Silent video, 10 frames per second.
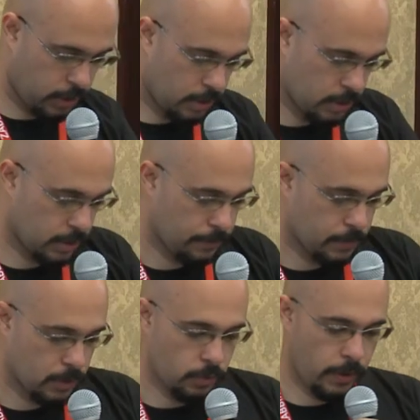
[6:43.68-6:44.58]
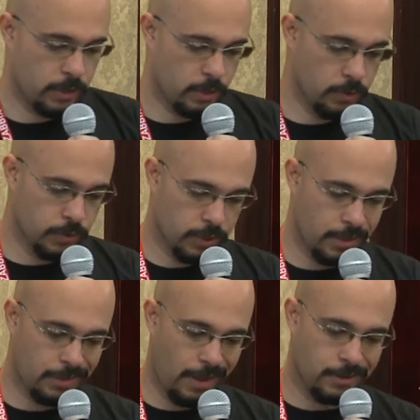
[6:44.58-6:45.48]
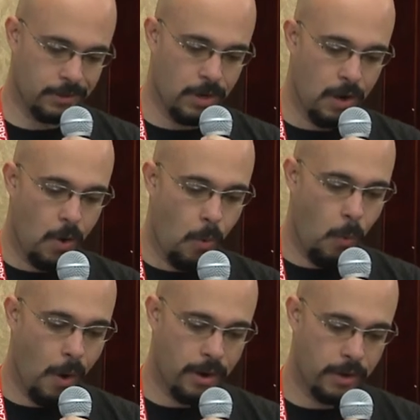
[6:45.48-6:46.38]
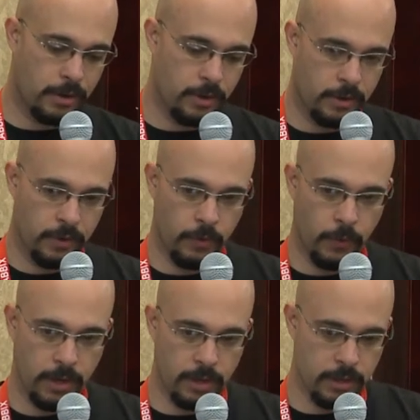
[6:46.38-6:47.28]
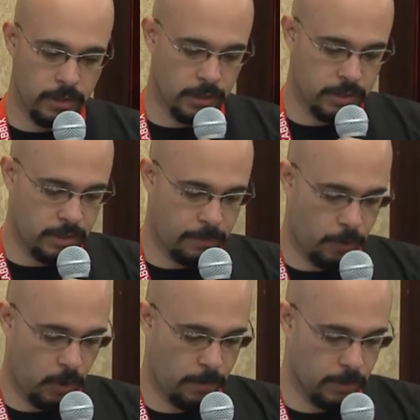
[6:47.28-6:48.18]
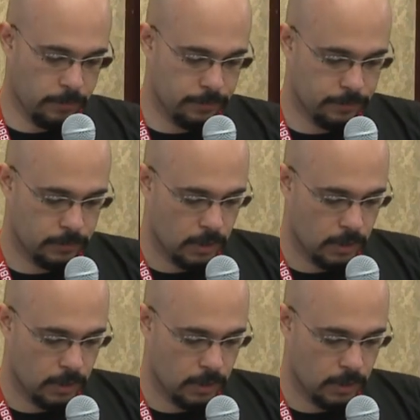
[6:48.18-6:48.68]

easy to end the user detect where really is the problem.